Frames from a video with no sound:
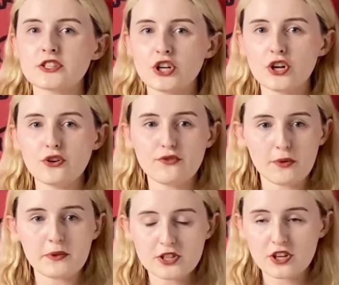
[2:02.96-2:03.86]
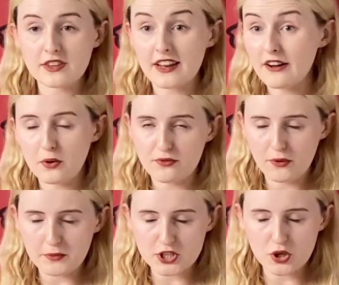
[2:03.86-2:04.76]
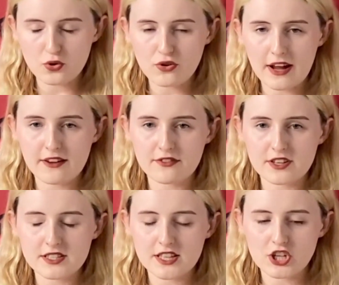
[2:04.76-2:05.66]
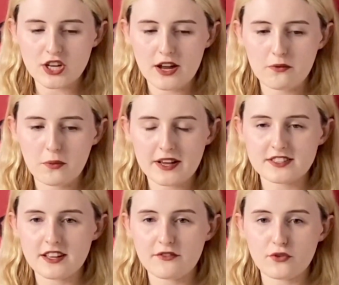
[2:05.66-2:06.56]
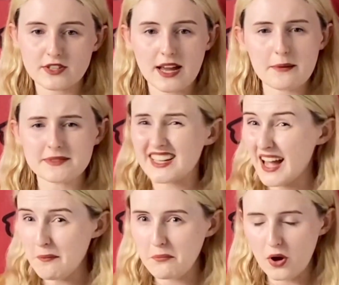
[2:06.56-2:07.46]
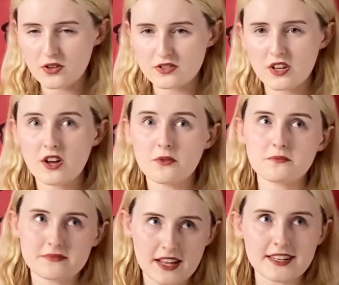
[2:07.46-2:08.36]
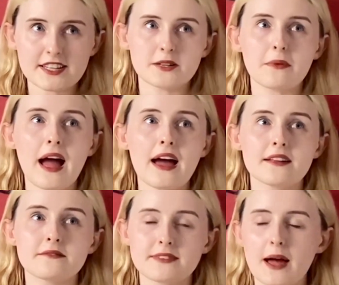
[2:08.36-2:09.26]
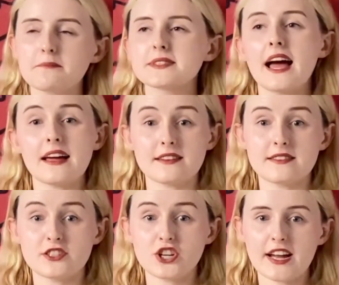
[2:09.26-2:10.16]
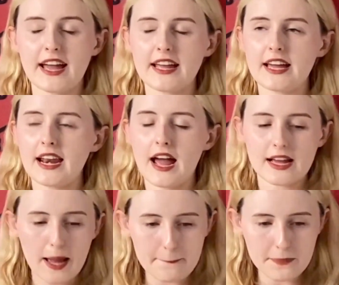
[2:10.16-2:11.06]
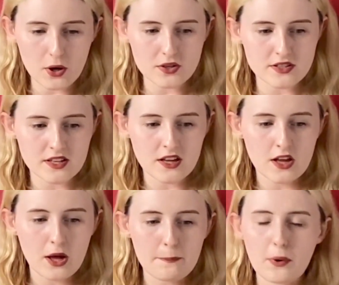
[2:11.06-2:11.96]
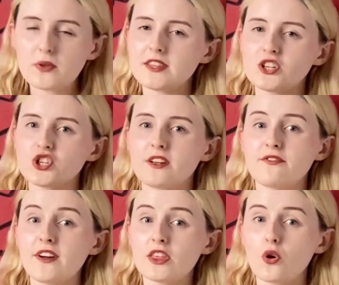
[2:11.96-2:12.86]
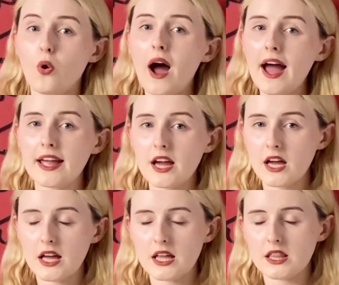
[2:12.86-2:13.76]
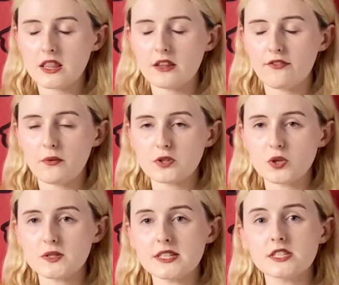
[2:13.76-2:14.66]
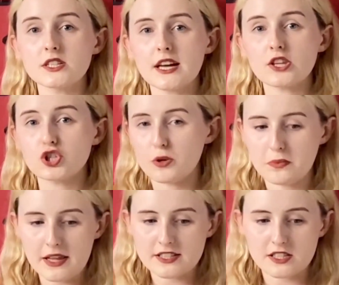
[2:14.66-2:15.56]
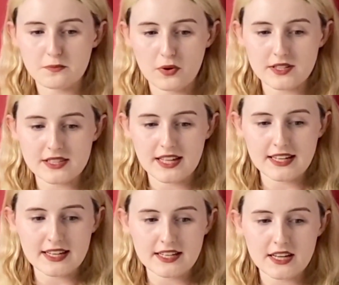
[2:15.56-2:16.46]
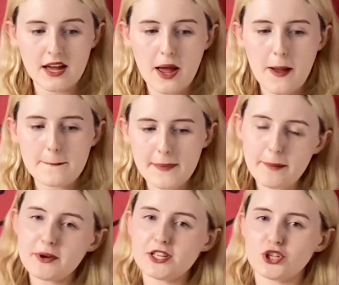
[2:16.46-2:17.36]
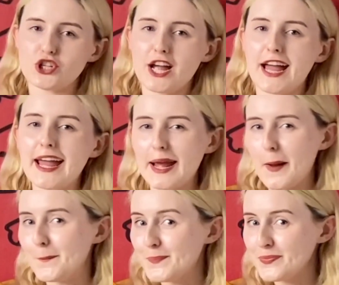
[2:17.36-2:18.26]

They're now the Formula 2 drivers this year, racing for Dams and Campos. Dan Ticktum at Dams and Jack Aitken at Campos. Both need to achieve 5th or higher in the Formula 2 season to get the super license points needed. My money's on Jack Aitken.